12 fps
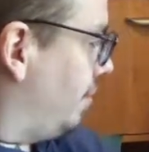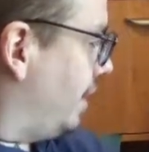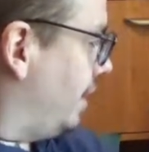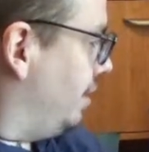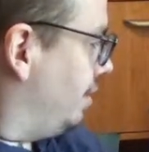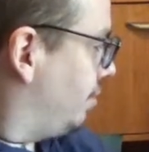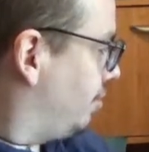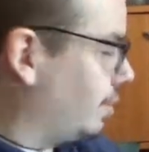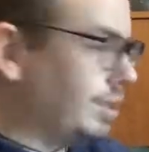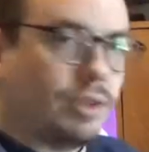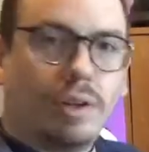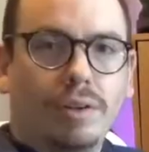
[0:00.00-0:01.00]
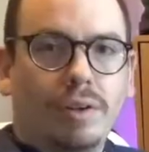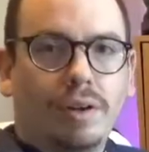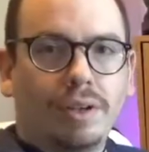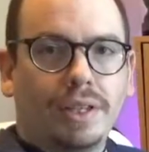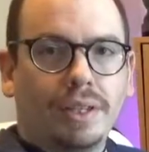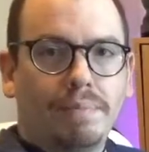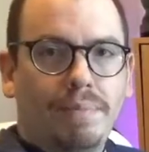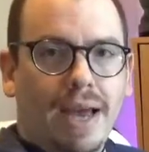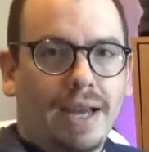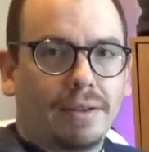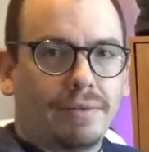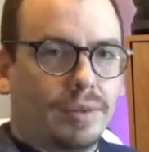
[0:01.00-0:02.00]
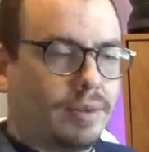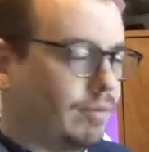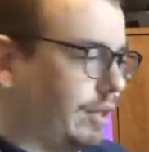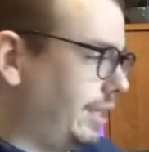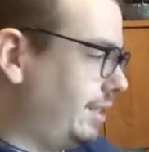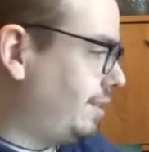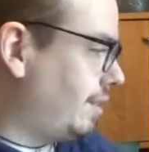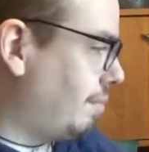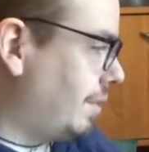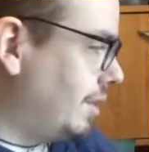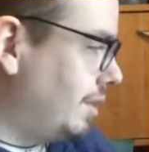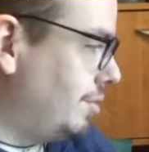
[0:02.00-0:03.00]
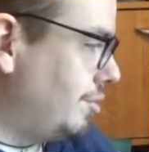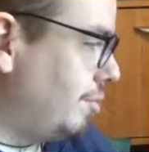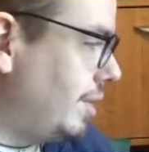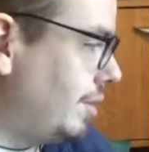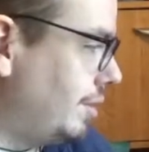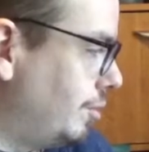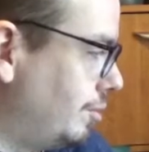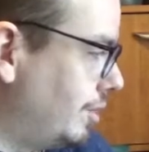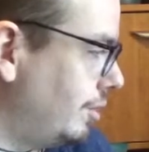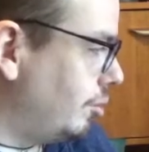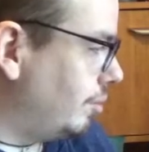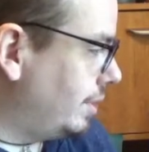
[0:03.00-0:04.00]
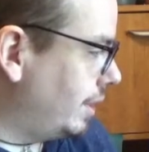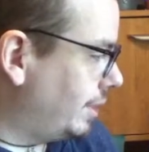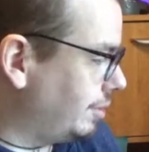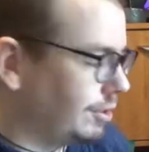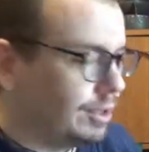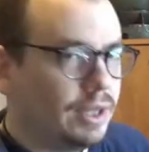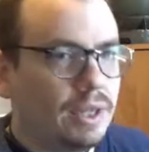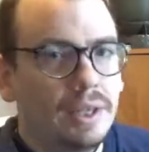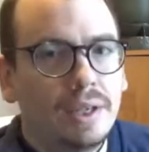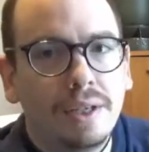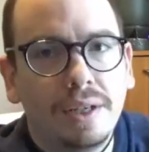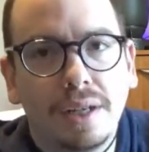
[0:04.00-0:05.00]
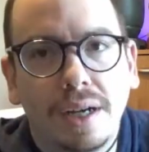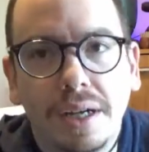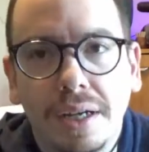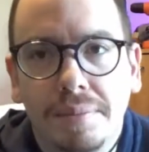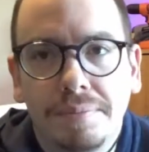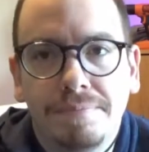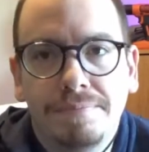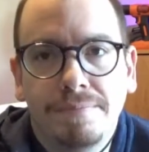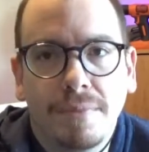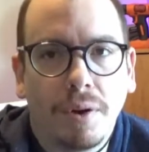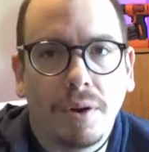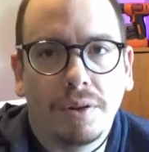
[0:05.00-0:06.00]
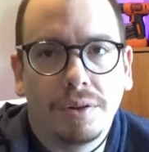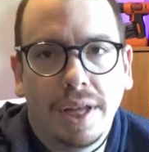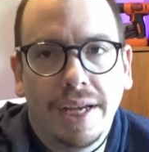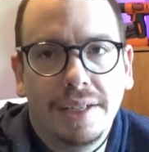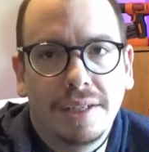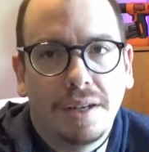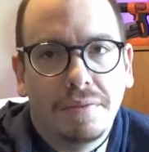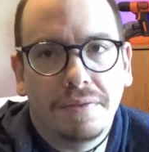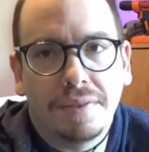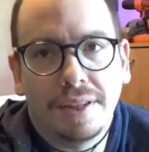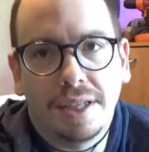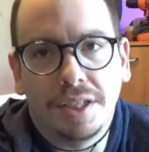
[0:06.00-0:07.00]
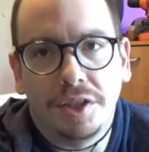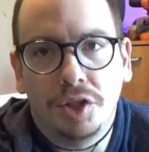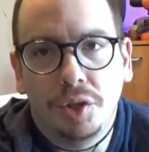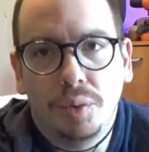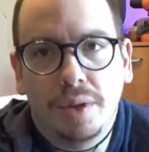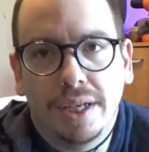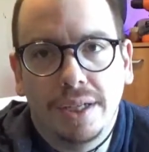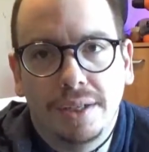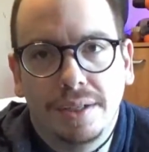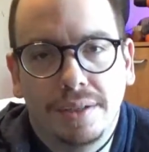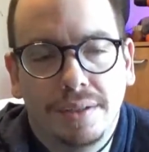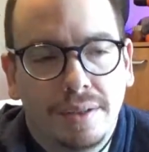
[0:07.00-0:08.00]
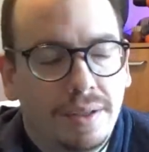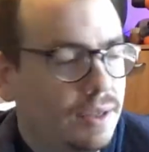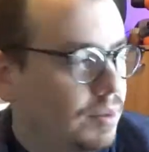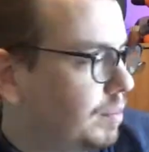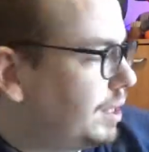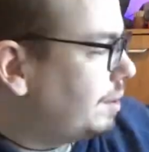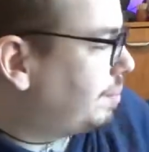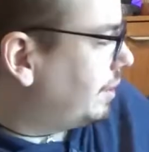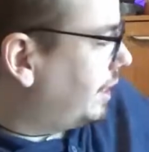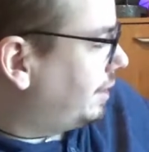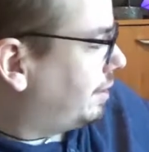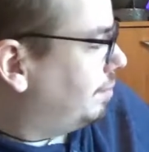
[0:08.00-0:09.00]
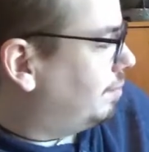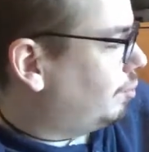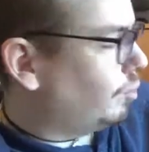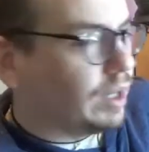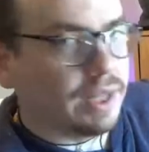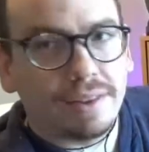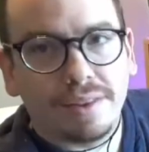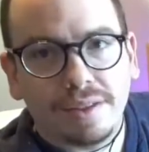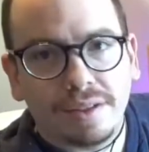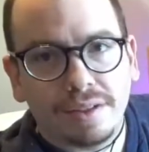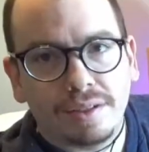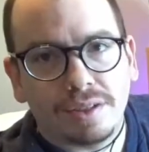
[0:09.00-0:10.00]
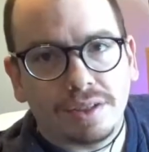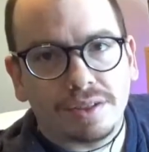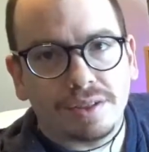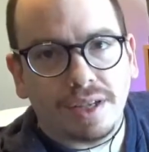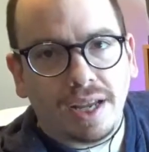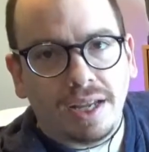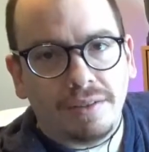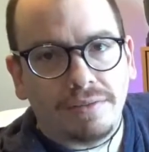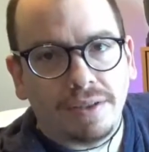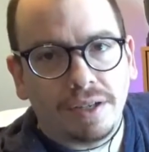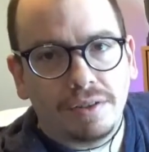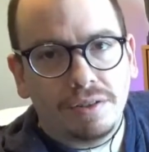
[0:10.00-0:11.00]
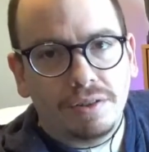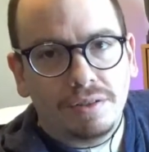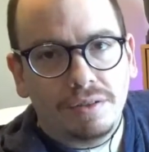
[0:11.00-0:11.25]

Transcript: keys, which are on the back of the device, I'm going to zoom in on those a little bit later, are light enough that you can manipulate them with just a finger